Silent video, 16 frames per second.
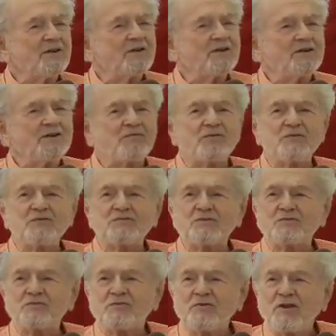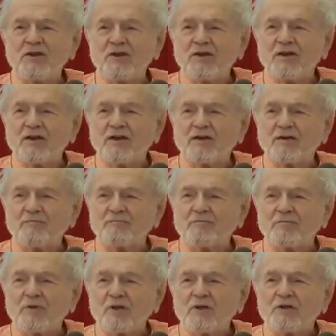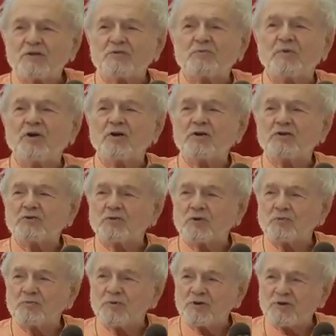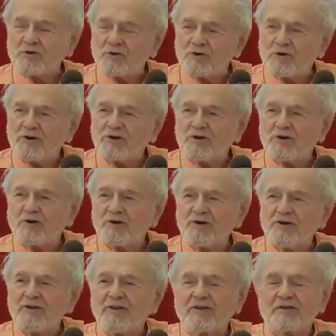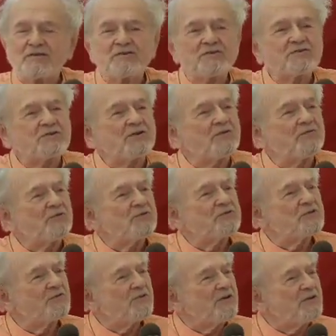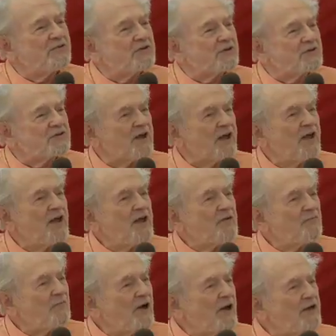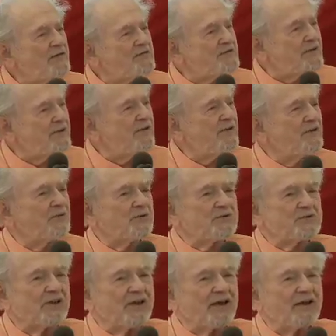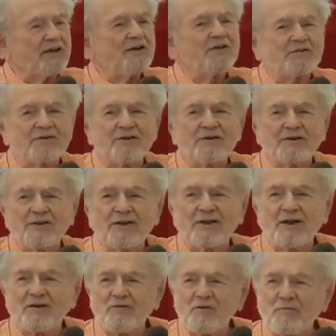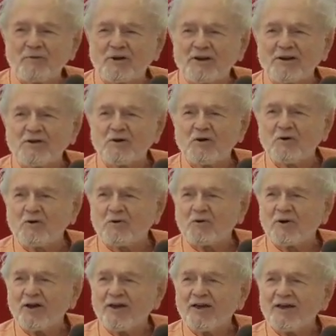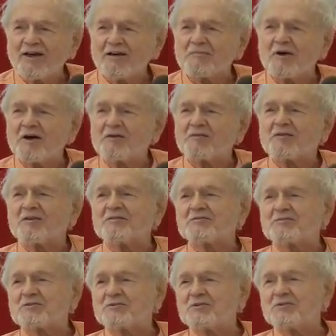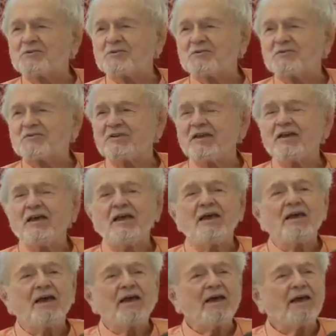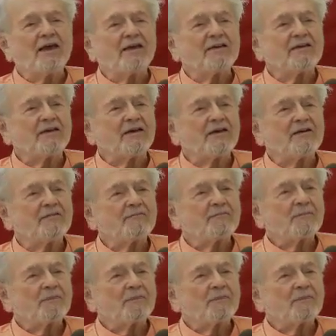not a difference of spiritual maturity or anything. It's just difference of interest. My zeal was to get out there and let everybody know about these truths. And the